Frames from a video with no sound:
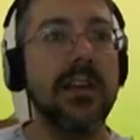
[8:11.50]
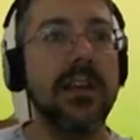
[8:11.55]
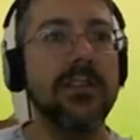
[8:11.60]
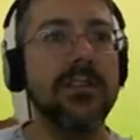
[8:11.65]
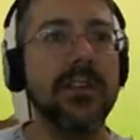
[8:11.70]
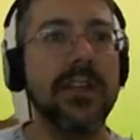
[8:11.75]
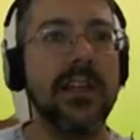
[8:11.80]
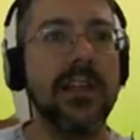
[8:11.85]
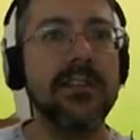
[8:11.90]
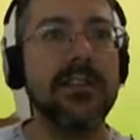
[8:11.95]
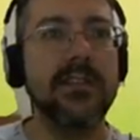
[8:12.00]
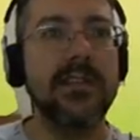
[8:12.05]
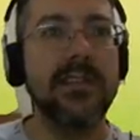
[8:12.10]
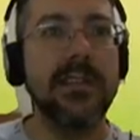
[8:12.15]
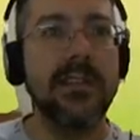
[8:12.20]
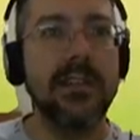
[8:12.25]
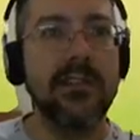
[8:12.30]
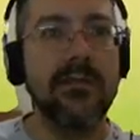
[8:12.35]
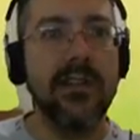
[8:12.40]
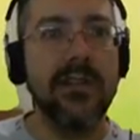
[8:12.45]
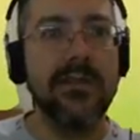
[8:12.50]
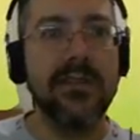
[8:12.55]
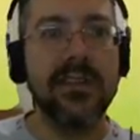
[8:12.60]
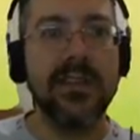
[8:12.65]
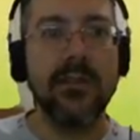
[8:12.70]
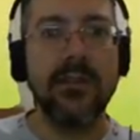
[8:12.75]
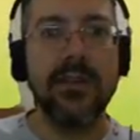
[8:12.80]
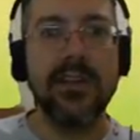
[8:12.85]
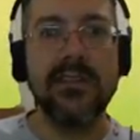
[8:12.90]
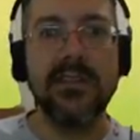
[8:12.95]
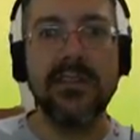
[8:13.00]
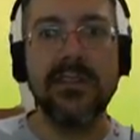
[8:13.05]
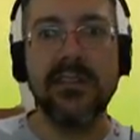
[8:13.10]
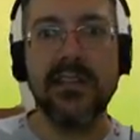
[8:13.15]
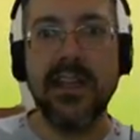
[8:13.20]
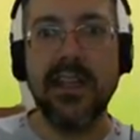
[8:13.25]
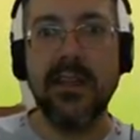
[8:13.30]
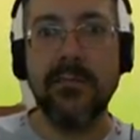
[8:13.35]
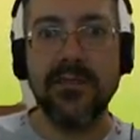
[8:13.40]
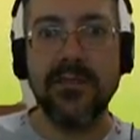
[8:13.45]
you can see, the wave sequencer
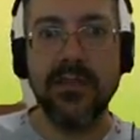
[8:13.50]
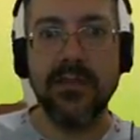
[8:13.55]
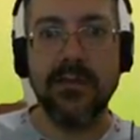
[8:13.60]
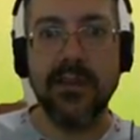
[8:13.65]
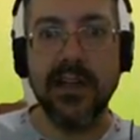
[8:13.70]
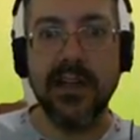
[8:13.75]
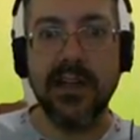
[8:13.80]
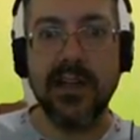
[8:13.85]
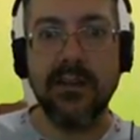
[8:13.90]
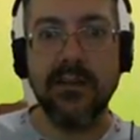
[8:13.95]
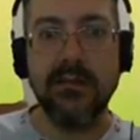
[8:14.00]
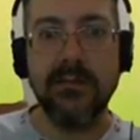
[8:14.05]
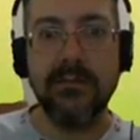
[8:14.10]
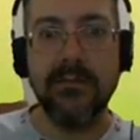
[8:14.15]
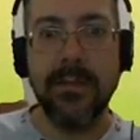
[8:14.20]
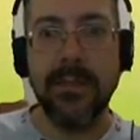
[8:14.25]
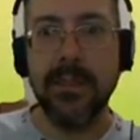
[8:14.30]
is empty right now.